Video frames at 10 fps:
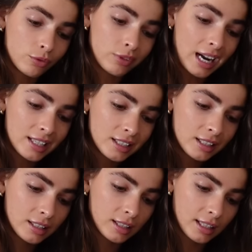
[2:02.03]
run.
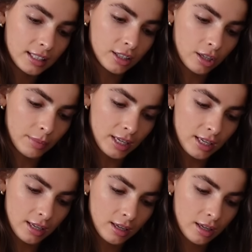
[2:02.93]
It's going to
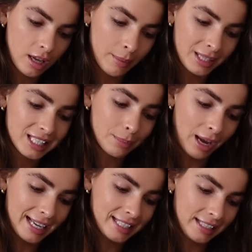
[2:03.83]
be a bit
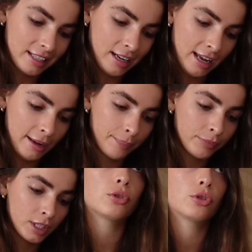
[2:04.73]
spicy today.
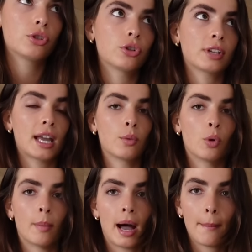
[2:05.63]
2K
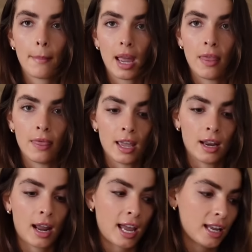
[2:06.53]
warm up and
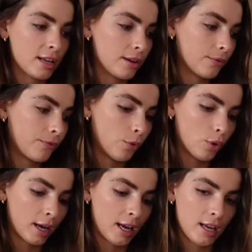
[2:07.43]
then a
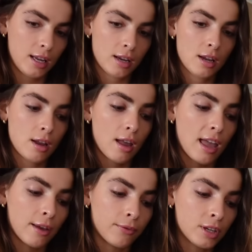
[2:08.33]
4K
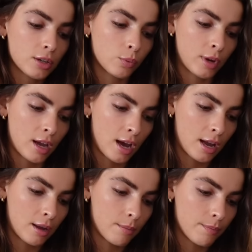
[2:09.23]
effort where
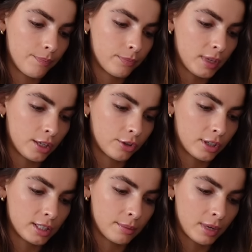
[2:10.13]
I'm
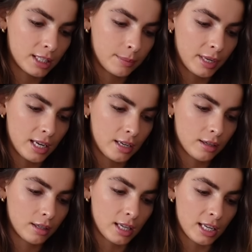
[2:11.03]
increasing my
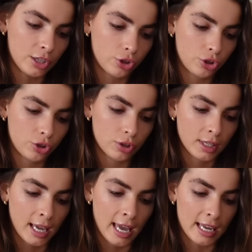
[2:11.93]
speed each
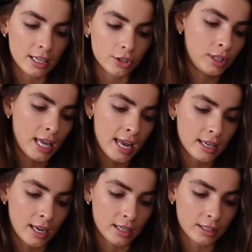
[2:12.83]
K, so only
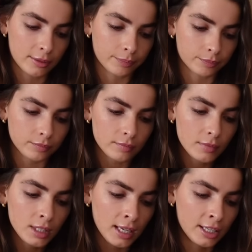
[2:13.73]
8 Ks
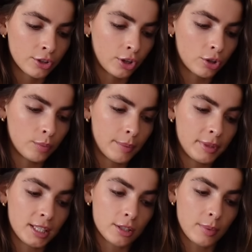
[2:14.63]
in total, but
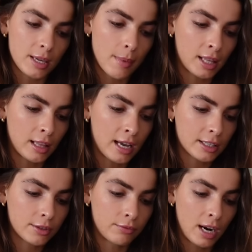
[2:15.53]
this will be my
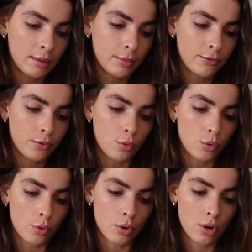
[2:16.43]
last run
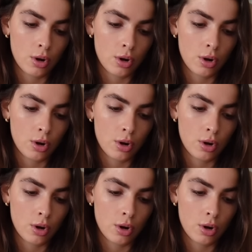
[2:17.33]
before